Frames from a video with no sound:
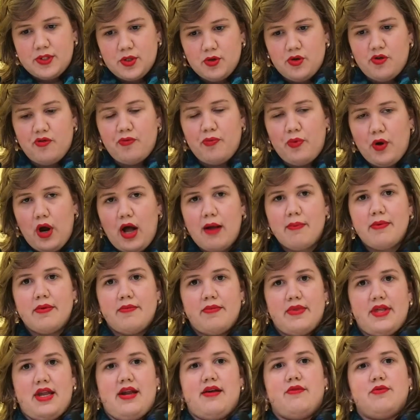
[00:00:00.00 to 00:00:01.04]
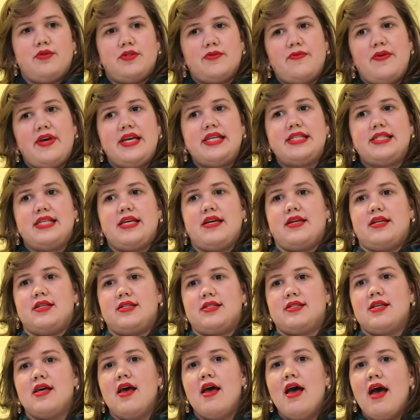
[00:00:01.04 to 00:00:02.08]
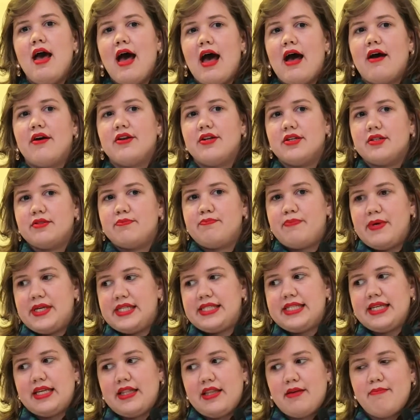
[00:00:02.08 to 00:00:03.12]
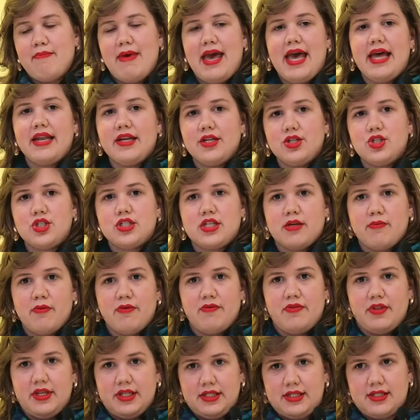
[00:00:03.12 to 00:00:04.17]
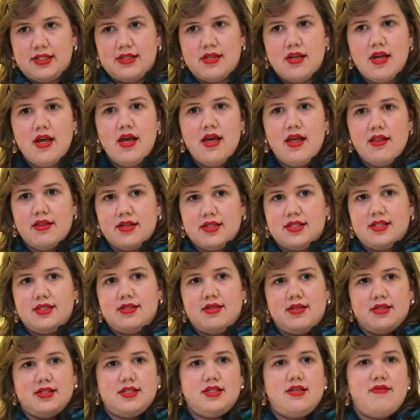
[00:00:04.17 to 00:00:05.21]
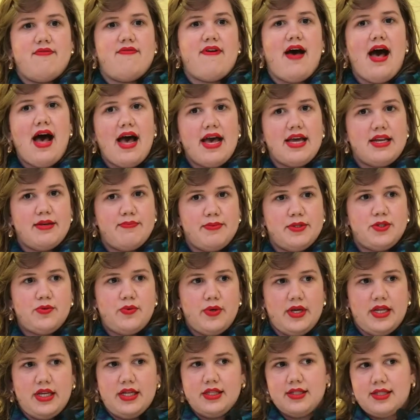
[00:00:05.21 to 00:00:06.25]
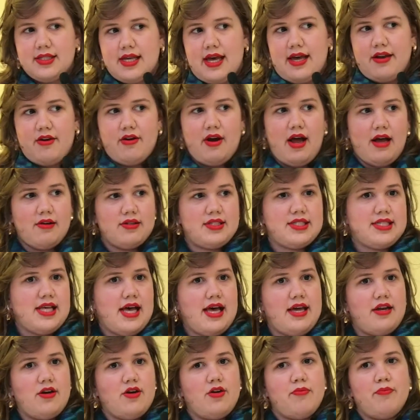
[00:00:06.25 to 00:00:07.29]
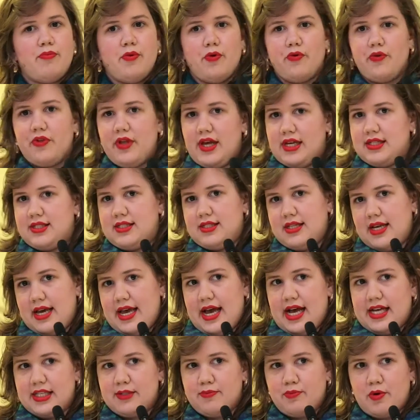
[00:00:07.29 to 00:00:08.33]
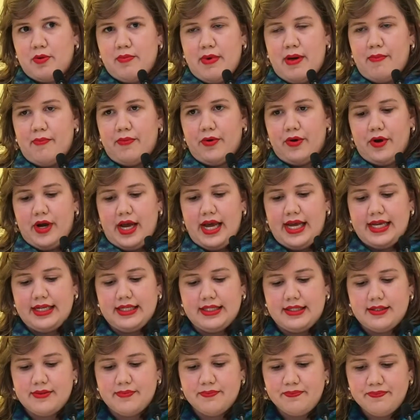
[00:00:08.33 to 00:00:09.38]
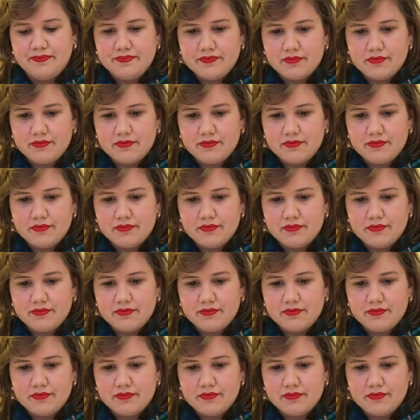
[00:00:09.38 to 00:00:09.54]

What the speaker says: sort of problem that I was facing is how to basically manage some of this divide between insider, outsider, both as diaspora member and